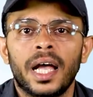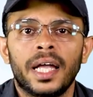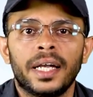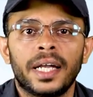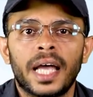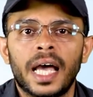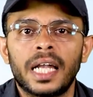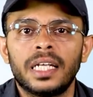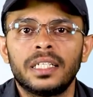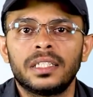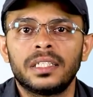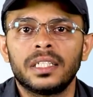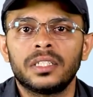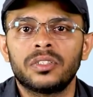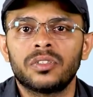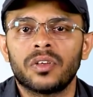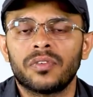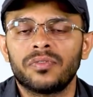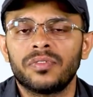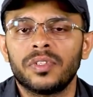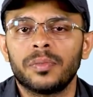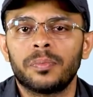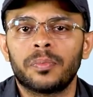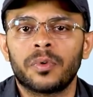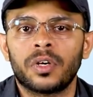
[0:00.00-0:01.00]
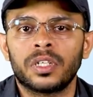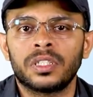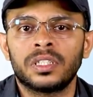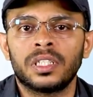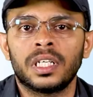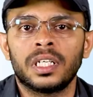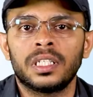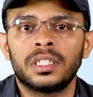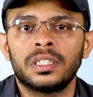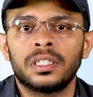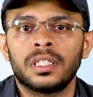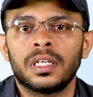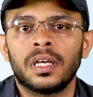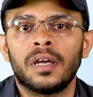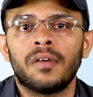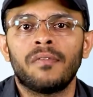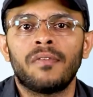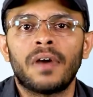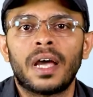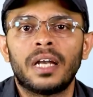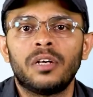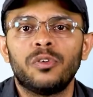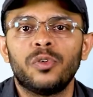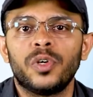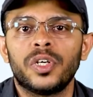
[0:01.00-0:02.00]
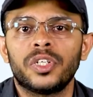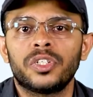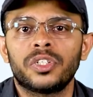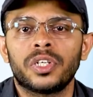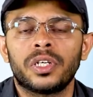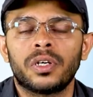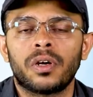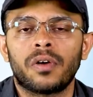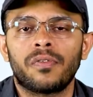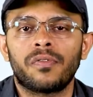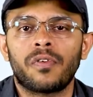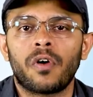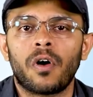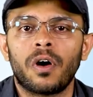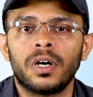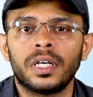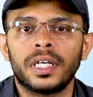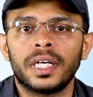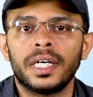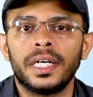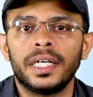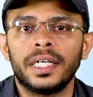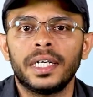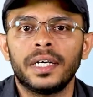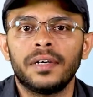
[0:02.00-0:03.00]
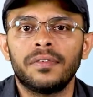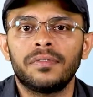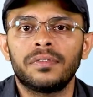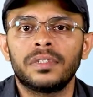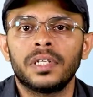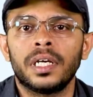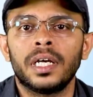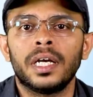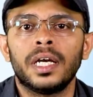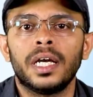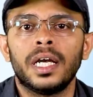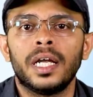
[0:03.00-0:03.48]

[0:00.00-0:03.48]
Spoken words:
analysis of the process, evaluation of alternatives,